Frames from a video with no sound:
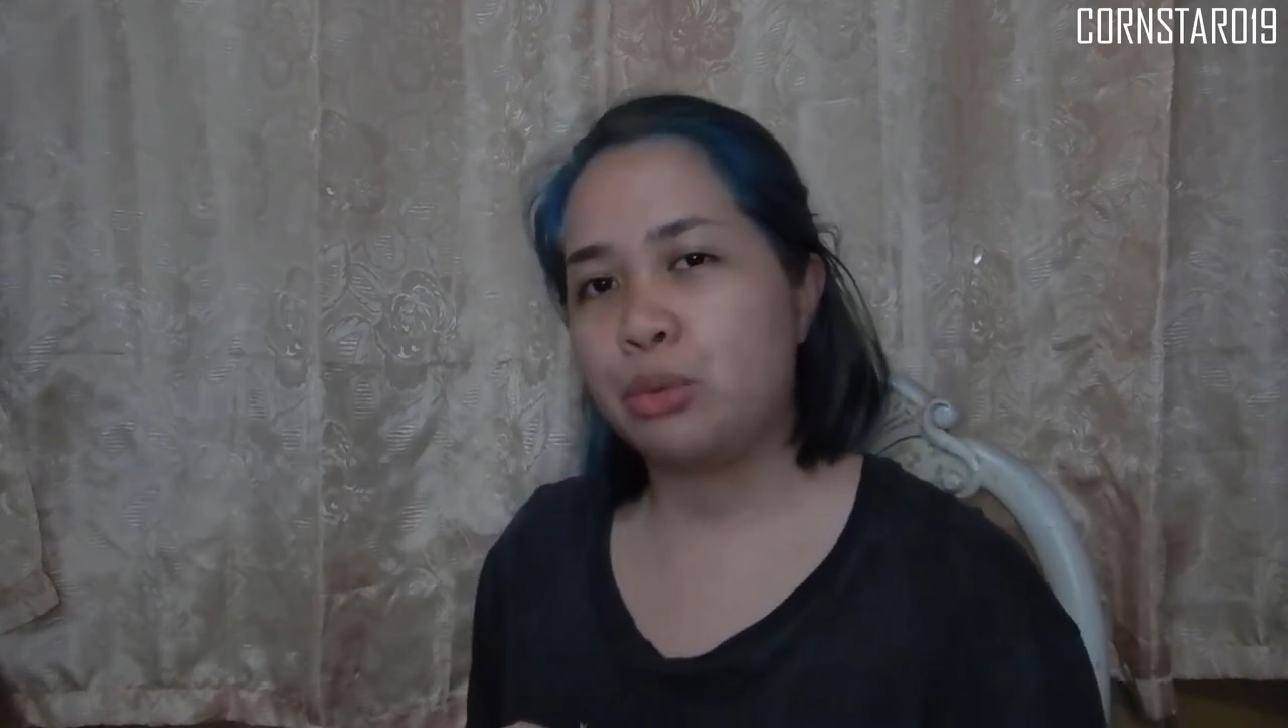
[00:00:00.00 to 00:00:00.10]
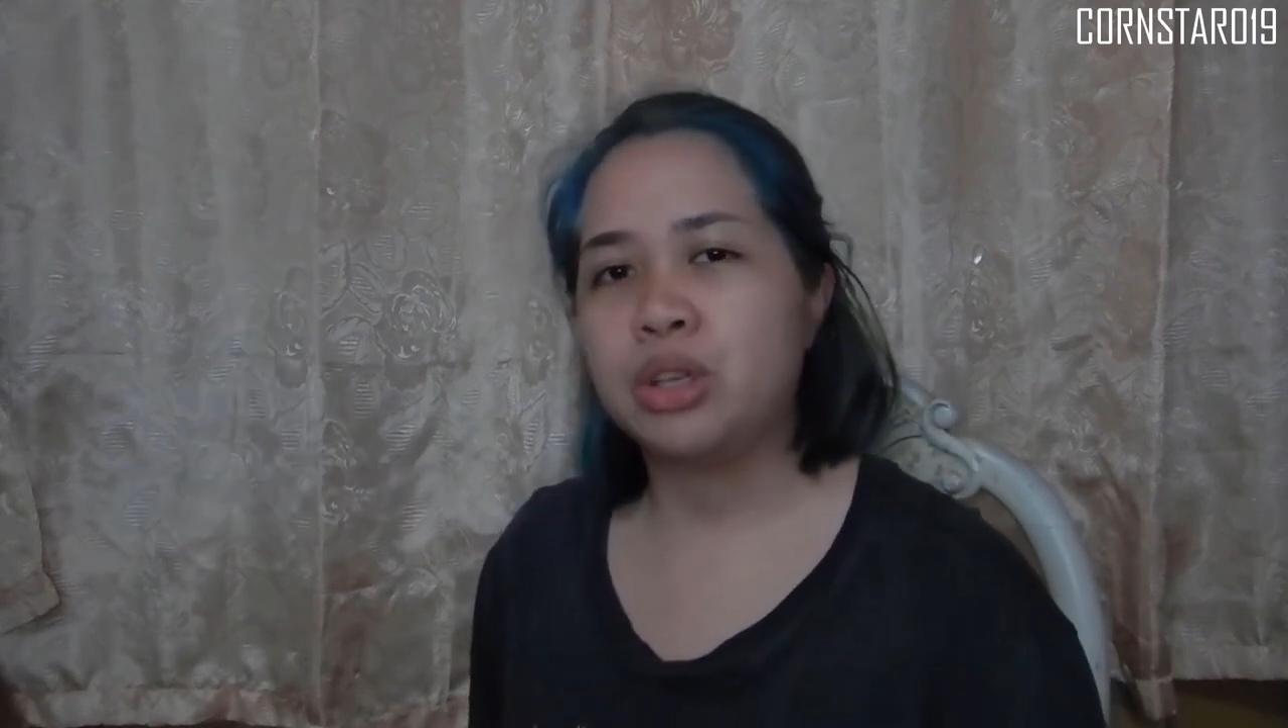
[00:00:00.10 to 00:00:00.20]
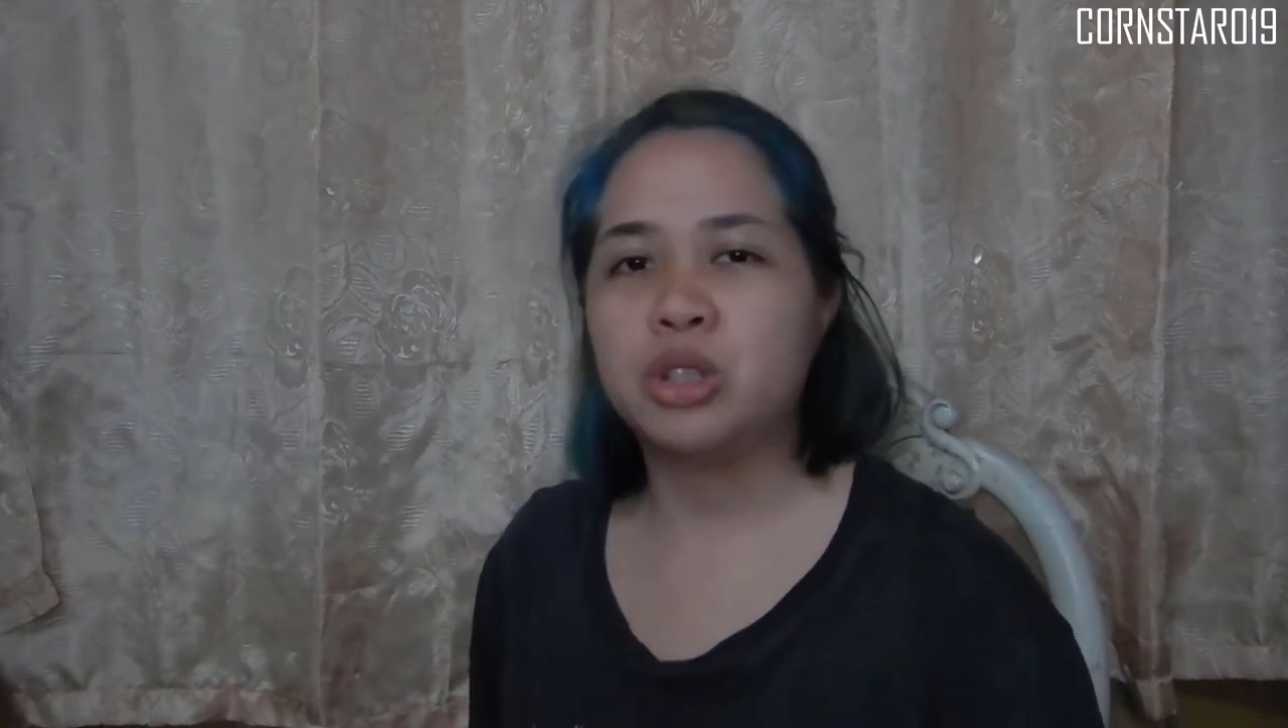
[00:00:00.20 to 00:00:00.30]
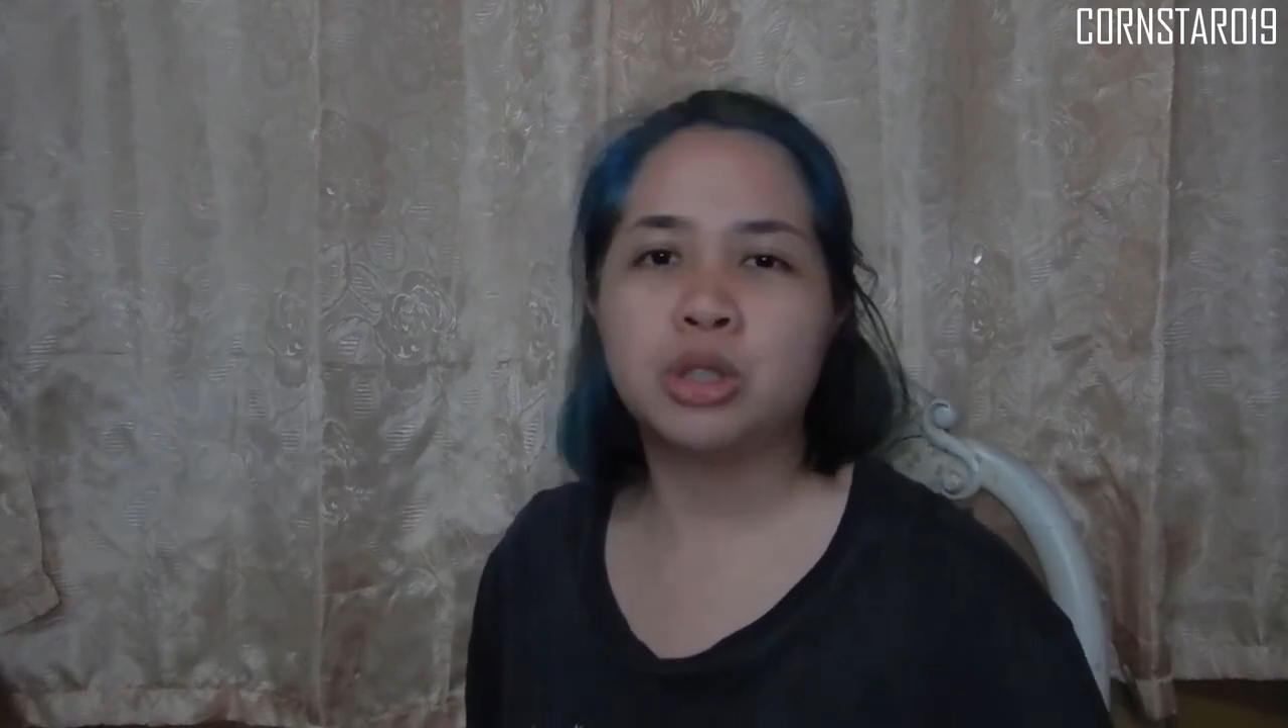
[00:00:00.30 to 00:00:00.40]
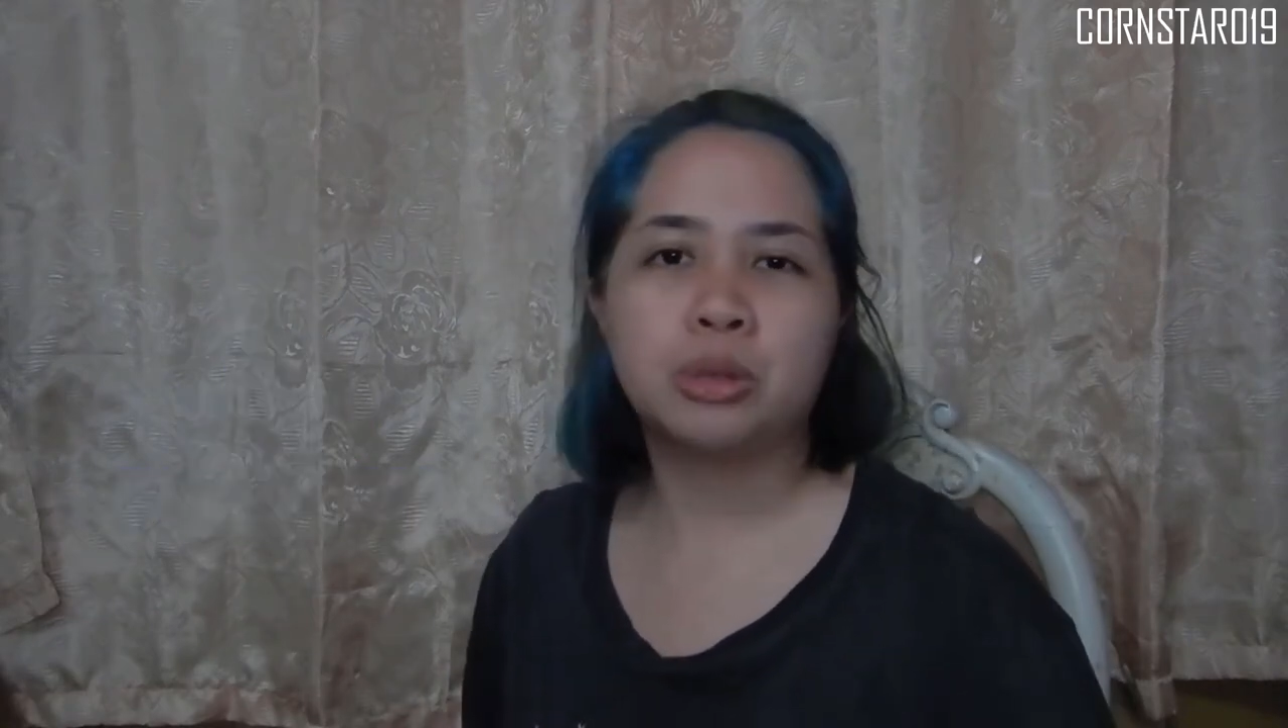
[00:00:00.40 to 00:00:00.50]

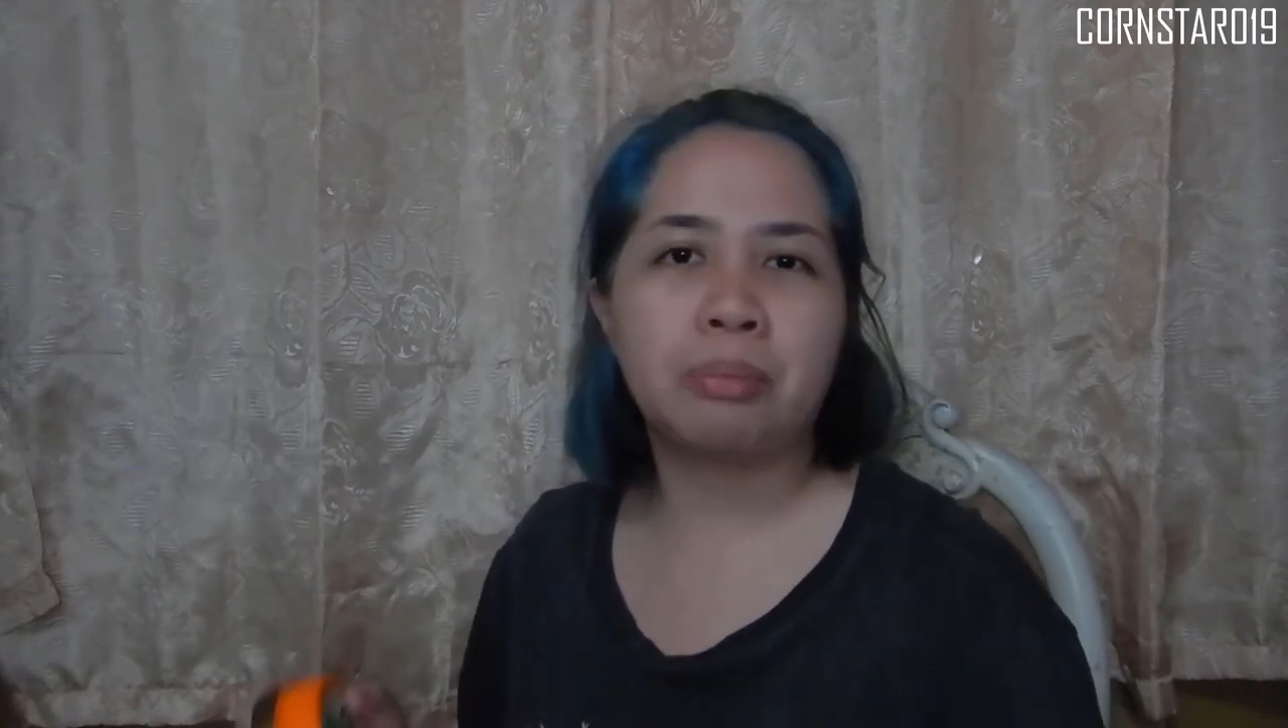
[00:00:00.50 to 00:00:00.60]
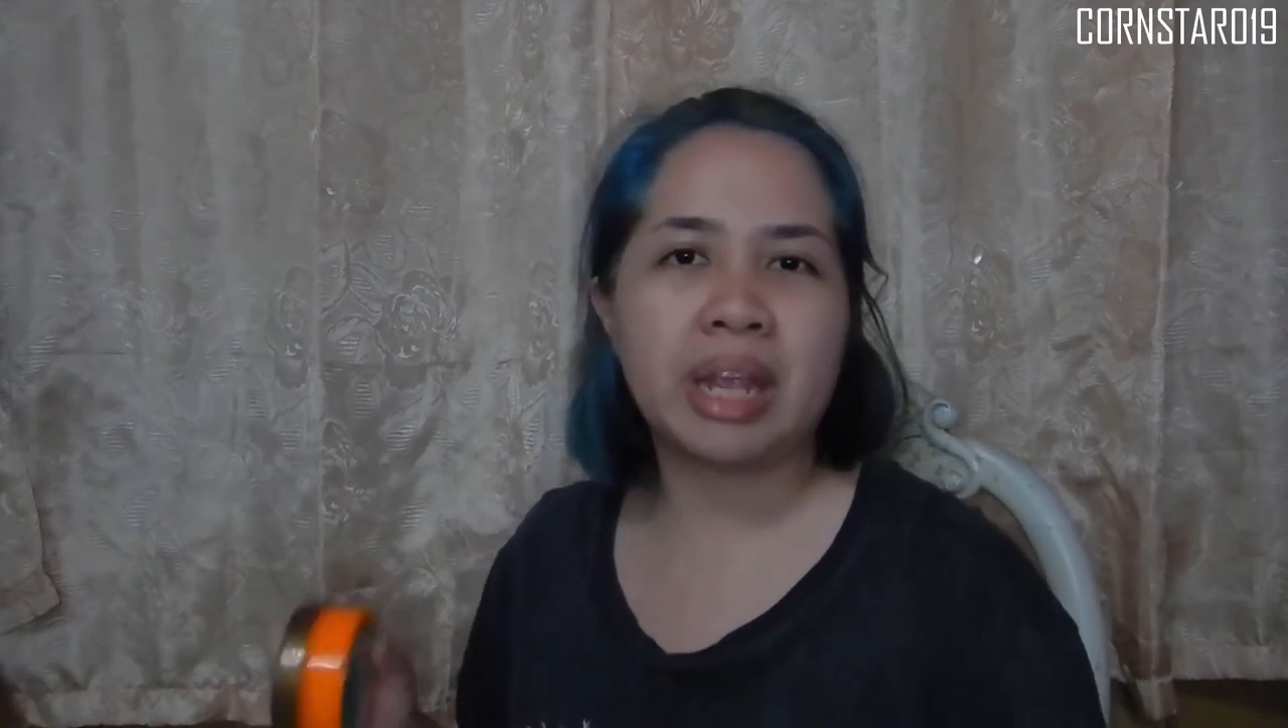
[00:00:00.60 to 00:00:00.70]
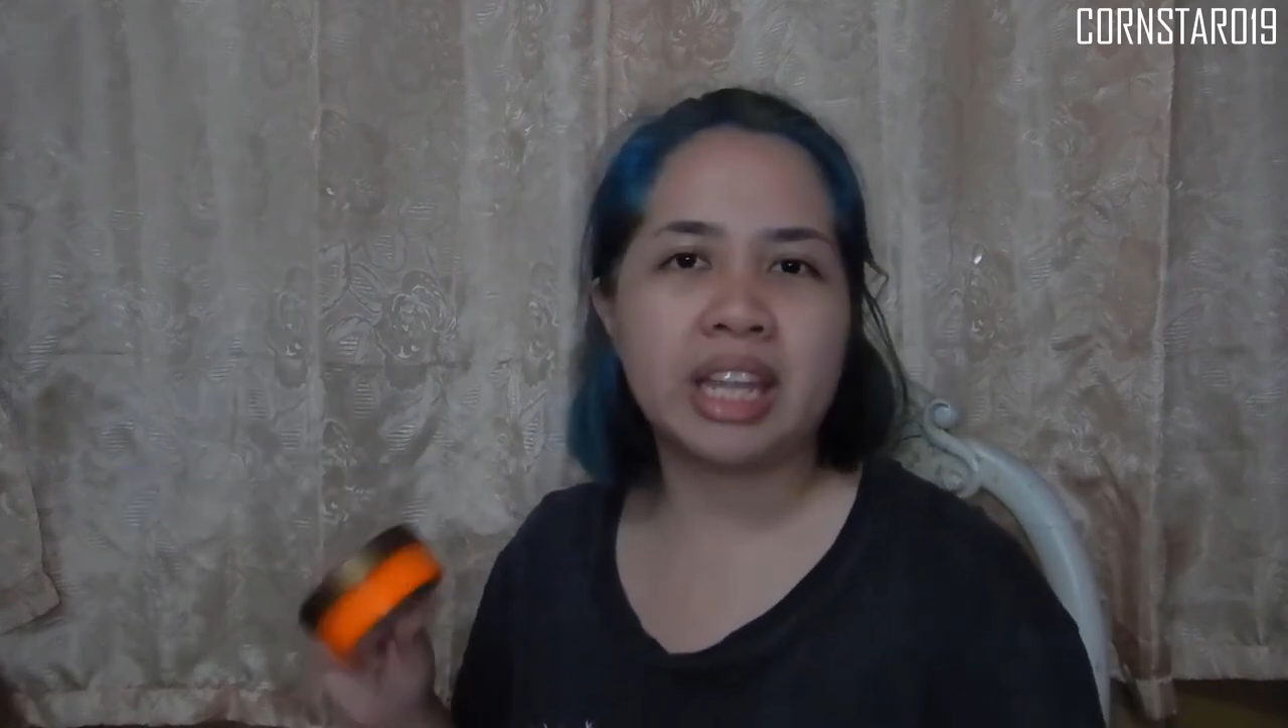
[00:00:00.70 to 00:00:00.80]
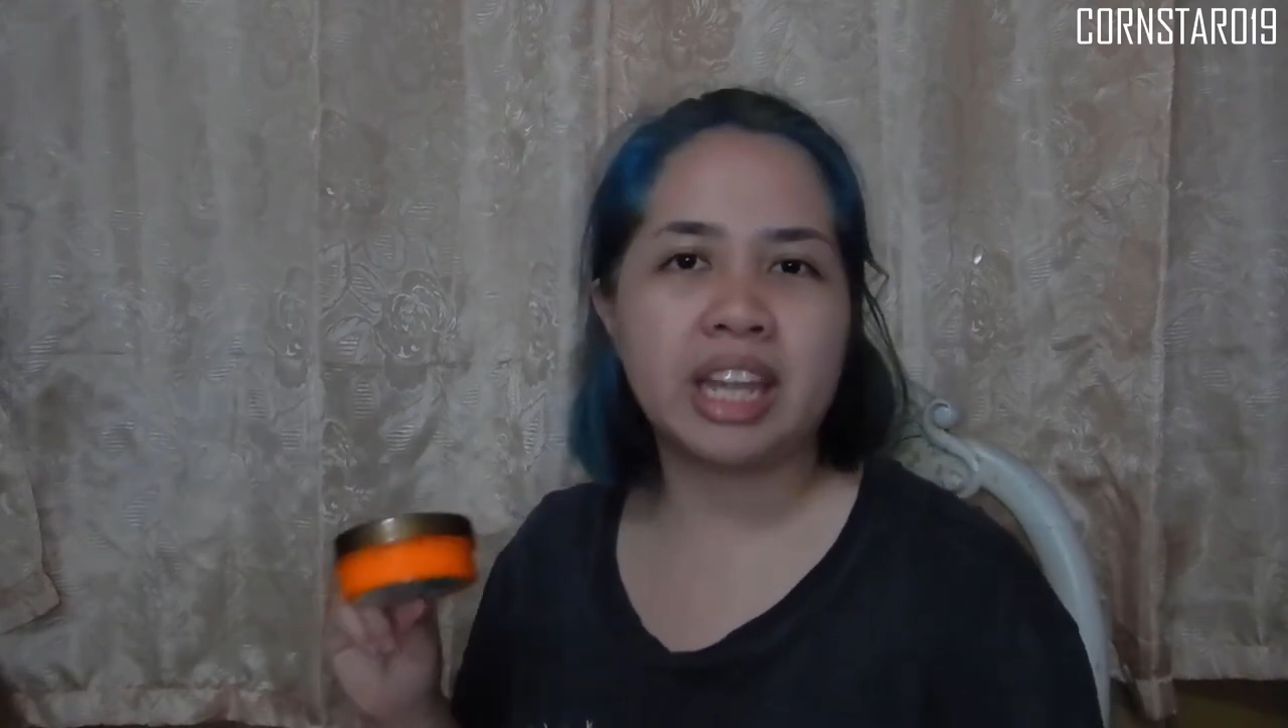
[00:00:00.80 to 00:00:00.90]
which made